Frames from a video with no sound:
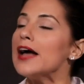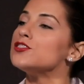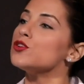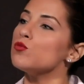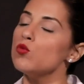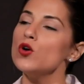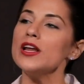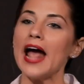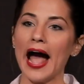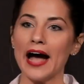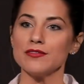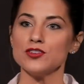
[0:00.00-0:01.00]
as it would
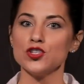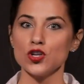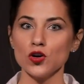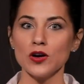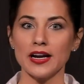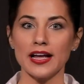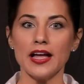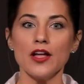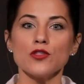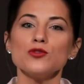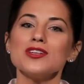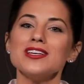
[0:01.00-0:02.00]
have during
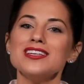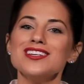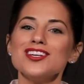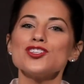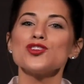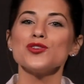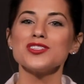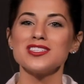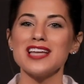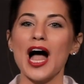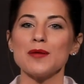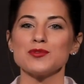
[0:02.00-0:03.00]
those initial
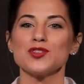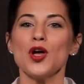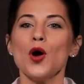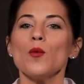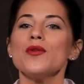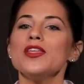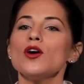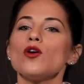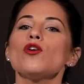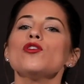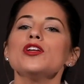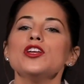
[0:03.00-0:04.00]
steps when the
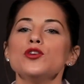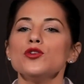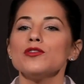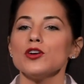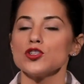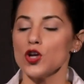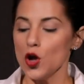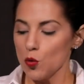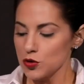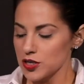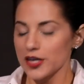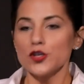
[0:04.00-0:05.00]
early universe
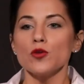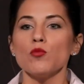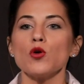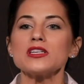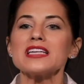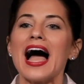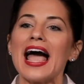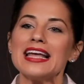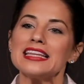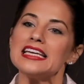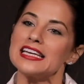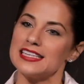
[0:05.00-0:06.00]
was under more
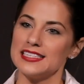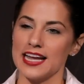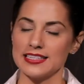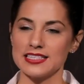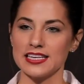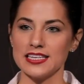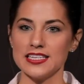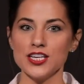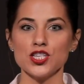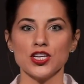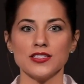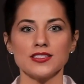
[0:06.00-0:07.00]
tightly condensed
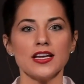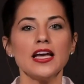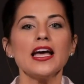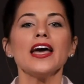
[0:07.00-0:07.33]
conditions.